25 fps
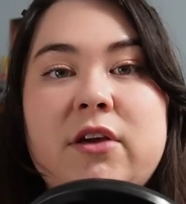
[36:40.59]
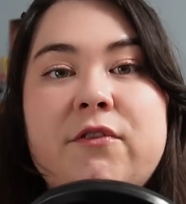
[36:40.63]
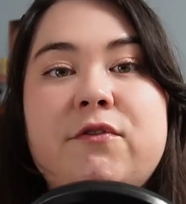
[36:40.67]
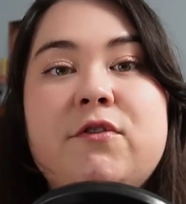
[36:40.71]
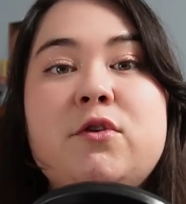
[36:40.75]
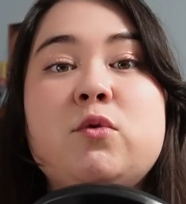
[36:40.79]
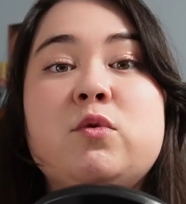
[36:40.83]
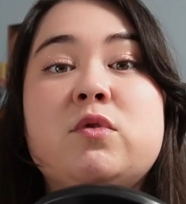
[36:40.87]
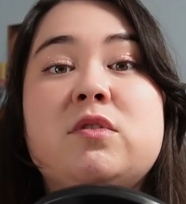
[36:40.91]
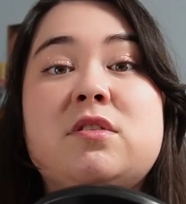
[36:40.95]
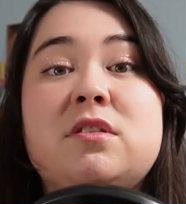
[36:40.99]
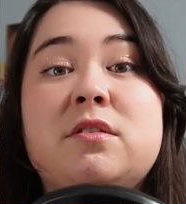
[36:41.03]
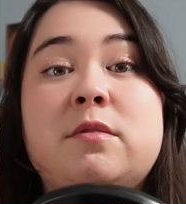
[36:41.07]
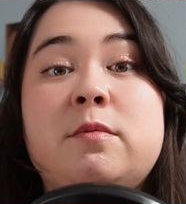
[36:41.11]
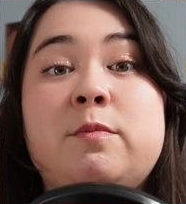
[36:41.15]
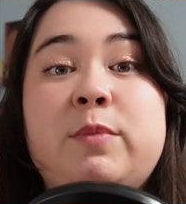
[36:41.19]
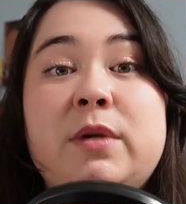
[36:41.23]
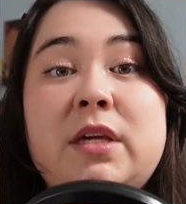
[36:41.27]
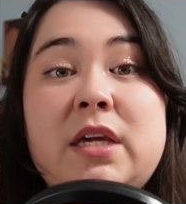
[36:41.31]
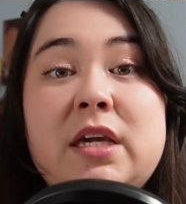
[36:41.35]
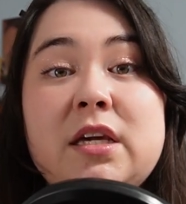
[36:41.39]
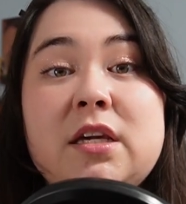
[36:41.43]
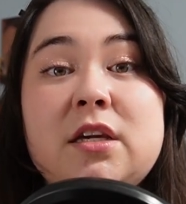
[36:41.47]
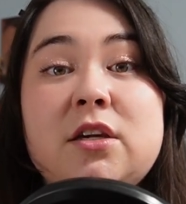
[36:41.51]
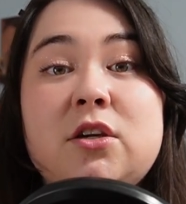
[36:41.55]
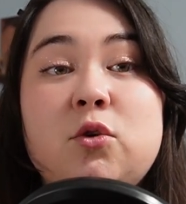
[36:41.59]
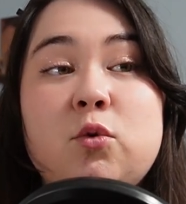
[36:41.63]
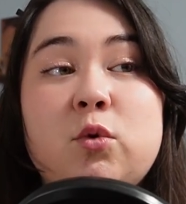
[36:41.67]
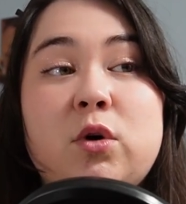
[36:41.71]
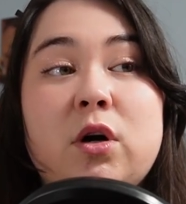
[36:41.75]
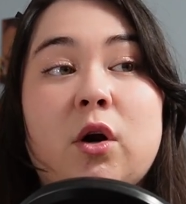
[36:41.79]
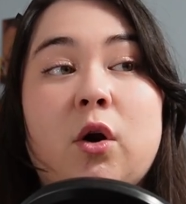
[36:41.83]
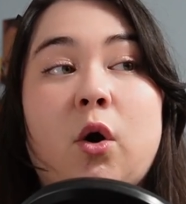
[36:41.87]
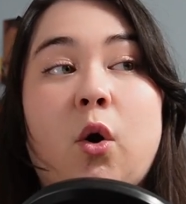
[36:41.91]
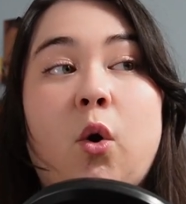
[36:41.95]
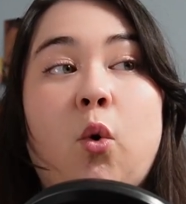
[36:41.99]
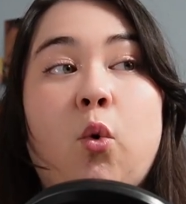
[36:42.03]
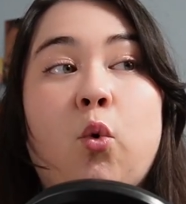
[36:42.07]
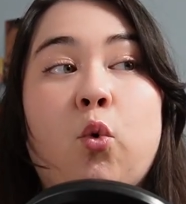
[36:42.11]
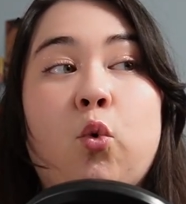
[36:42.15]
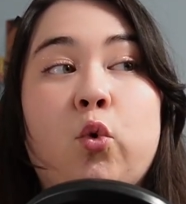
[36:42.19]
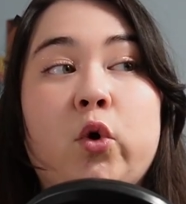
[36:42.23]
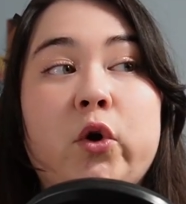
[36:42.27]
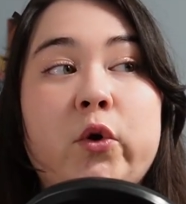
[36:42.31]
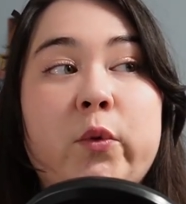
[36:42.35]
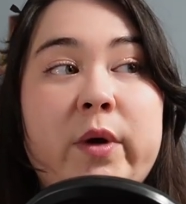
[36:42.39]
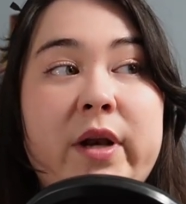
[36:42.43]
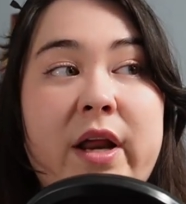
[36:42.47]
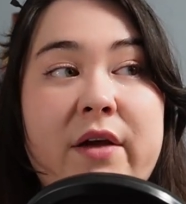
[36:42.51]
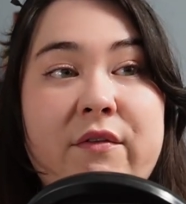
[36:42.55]
If you speak, you could
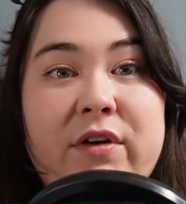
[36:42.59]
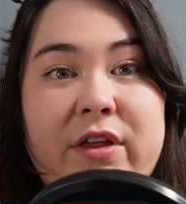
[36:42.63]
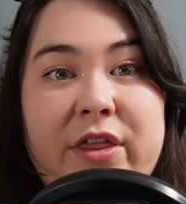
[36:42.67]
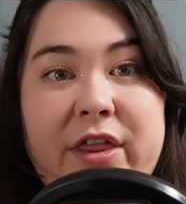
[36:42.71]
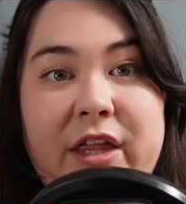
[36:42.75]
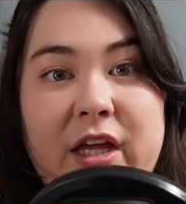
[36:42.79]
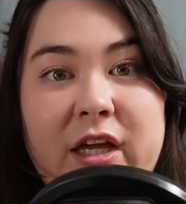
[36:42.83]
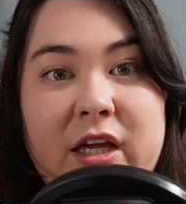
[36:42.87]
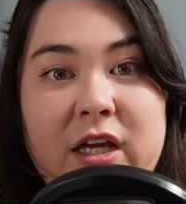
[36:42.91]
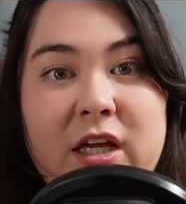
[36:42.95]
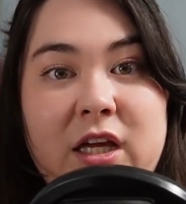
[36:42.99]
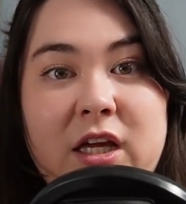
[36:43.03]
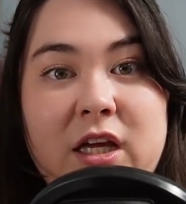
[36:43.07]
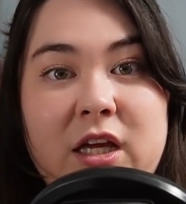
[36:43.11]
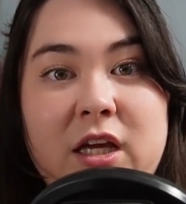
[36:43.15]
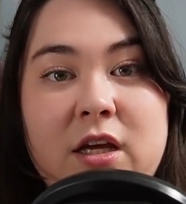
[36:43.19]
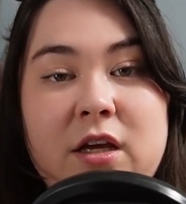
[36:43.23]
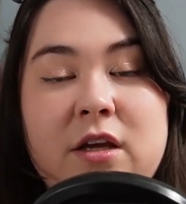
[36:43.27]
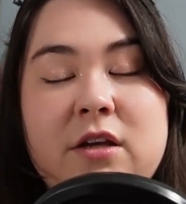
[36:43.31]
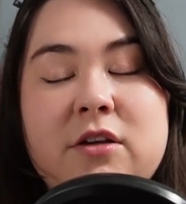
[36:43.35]
ruin everything.